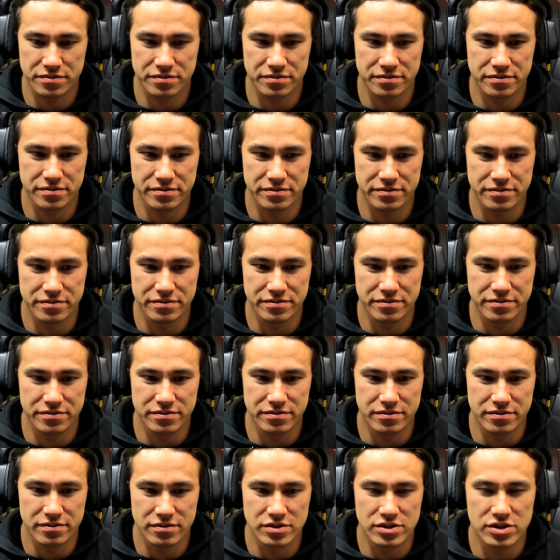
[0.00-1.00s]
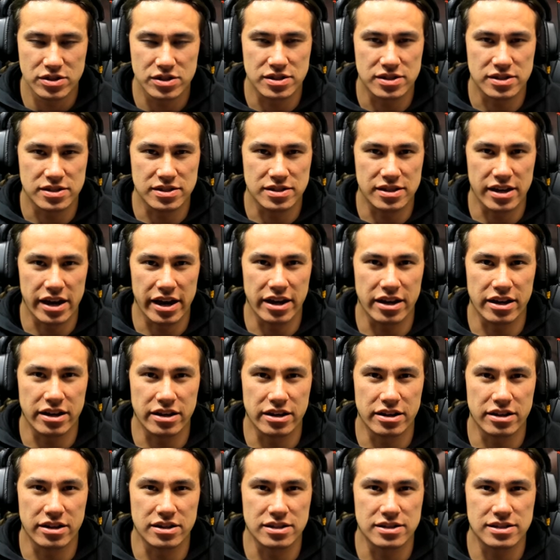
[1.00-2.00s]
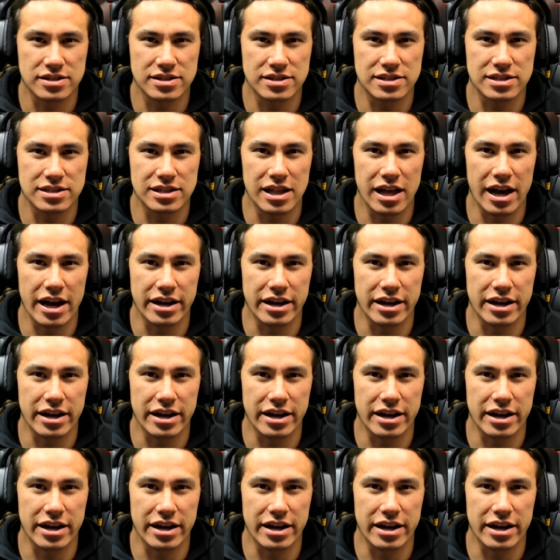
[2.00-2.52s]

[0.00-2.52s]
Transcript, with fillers: slide it in nice just and easy until you